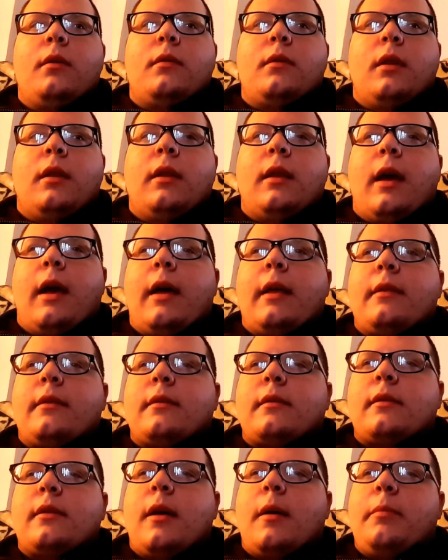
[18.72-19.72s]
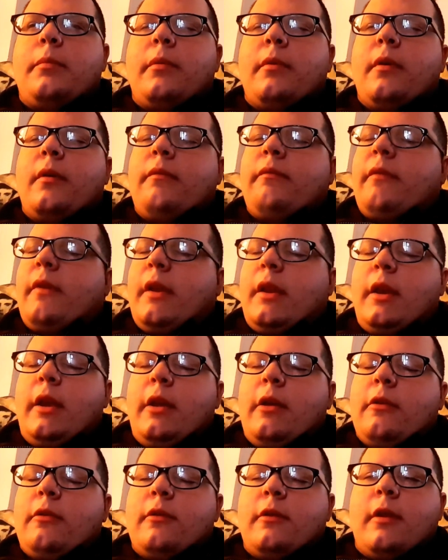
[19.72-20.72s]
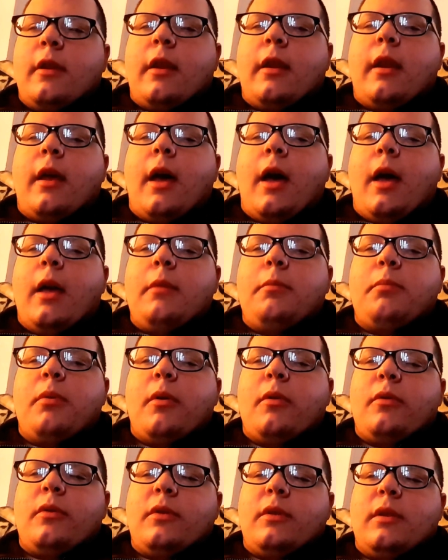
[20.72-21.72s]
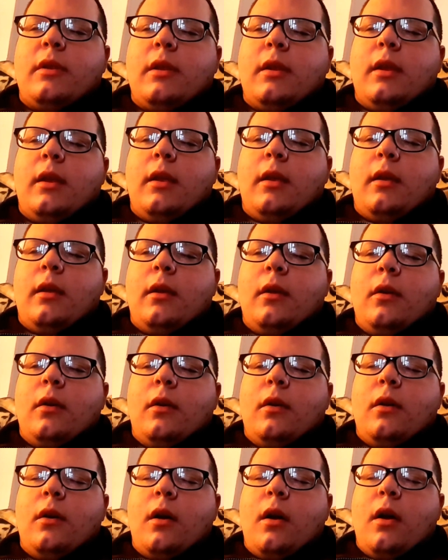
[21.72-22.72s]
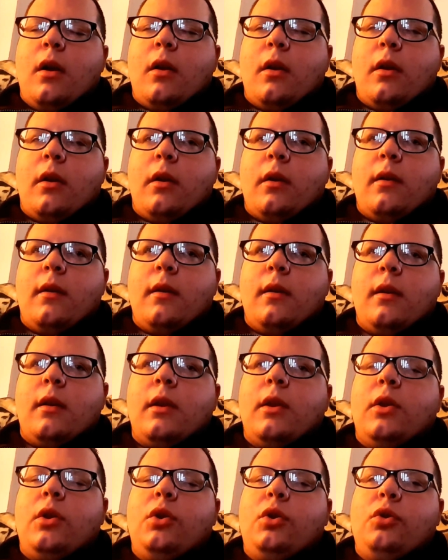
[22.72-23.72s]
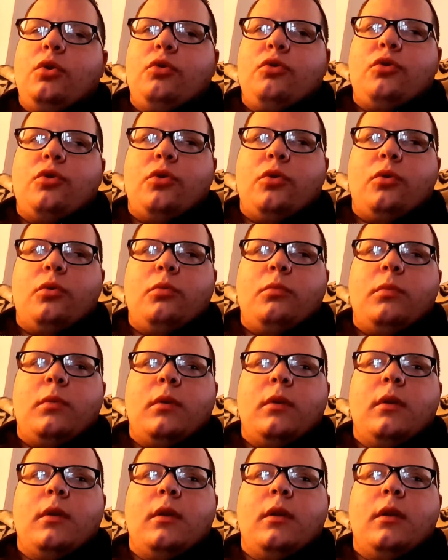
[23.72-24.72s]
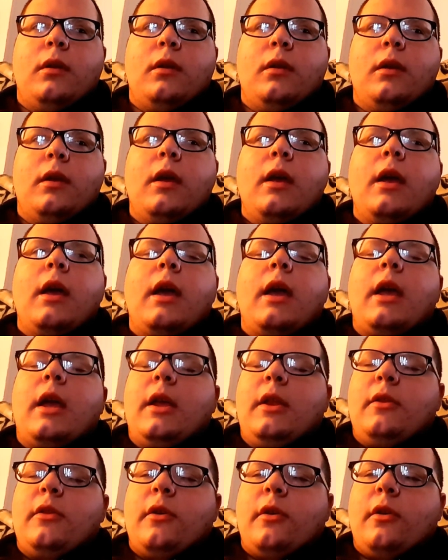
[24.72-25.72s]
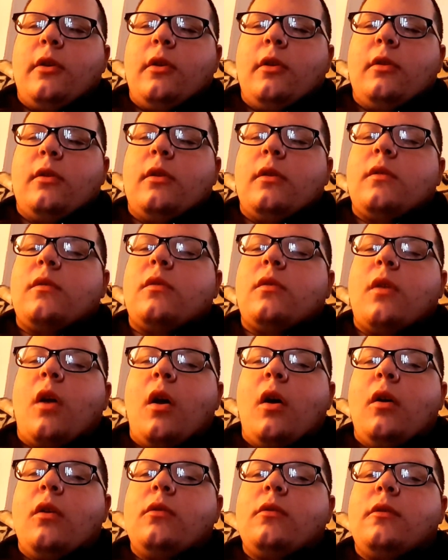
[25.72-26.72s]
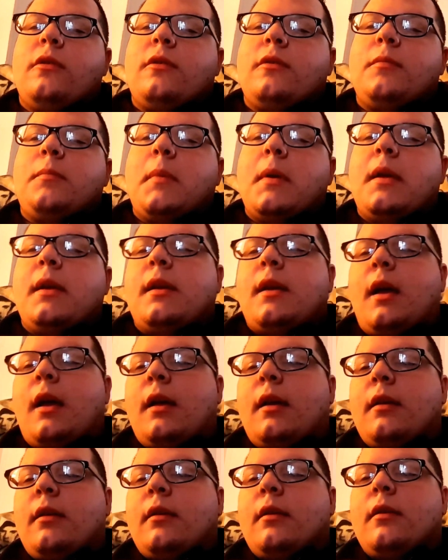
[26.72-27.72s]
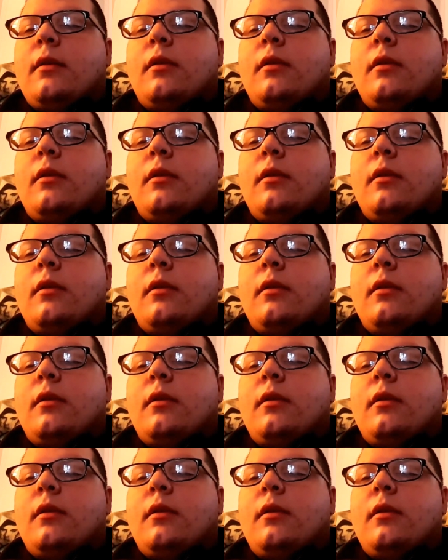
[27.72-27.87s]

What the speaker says: the last couple of videos that I posted on YouTube, either the song's been cut